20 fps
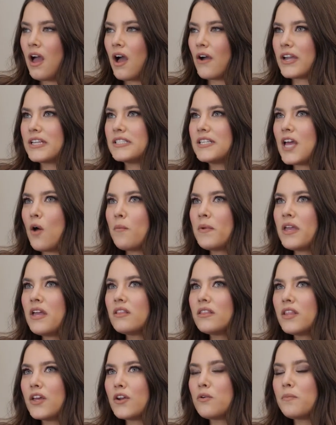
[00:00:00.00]
Okay, tell me
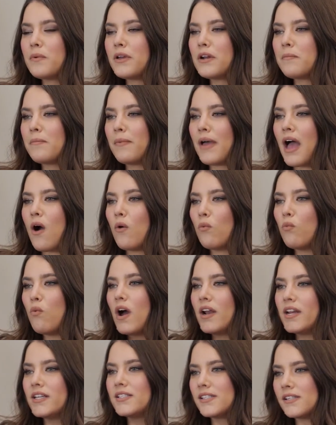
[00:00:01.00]
a little bit about
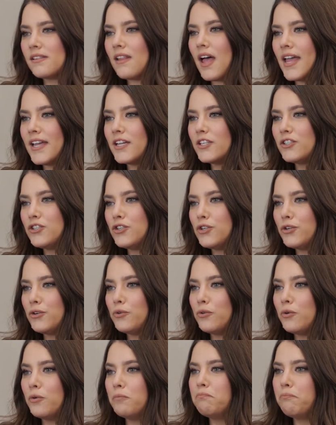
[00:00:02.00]
what it's like
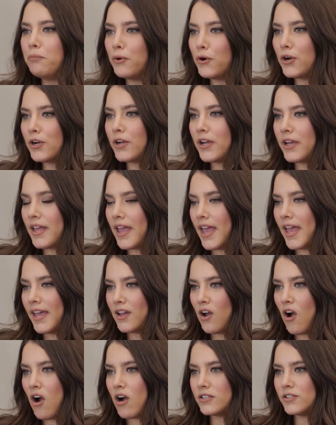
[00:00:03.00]
to book
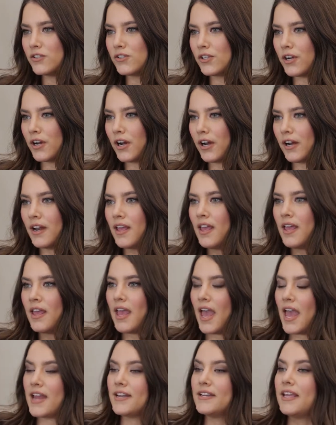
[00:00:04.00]
a concert
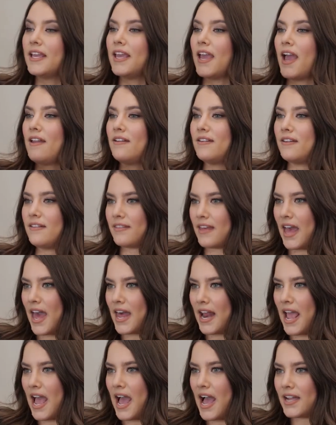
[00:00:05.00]
and get
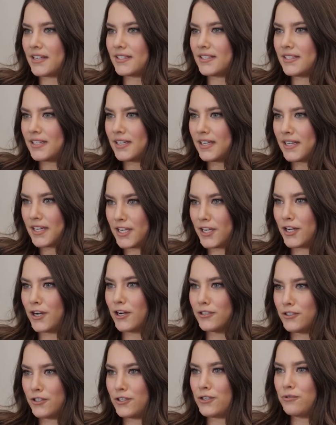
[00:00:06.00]
that act
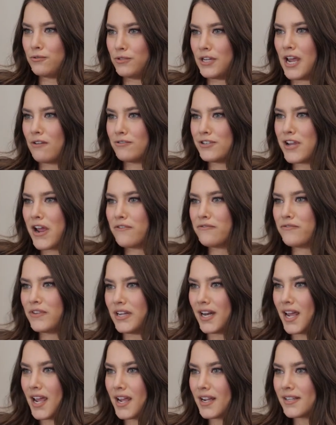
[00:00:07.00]
here to downtown
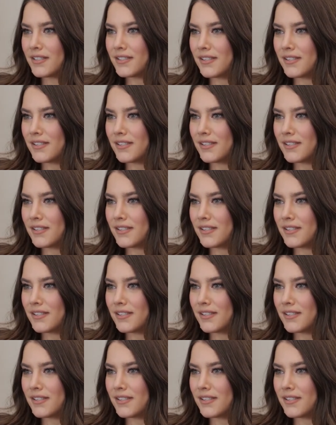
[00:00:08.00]
Phoenix.